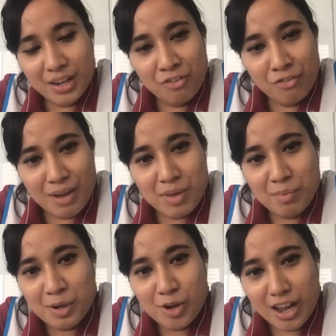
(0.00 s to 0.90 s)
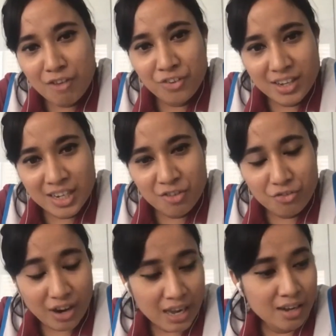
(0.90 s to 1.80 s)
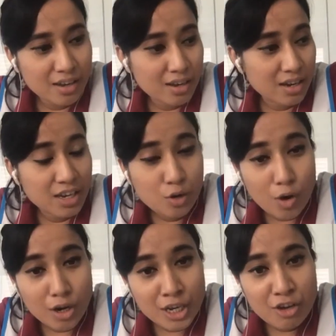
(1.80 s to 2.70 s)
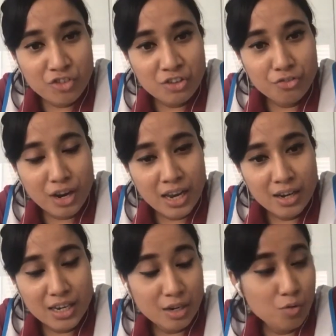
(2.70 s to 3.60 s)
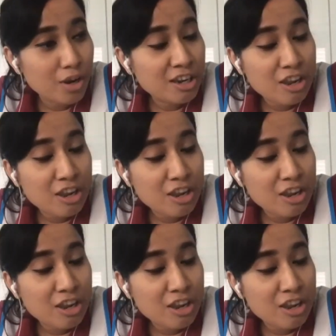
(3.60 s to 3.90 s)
I'm able to laugh at that file, in the quality of that file, in the quality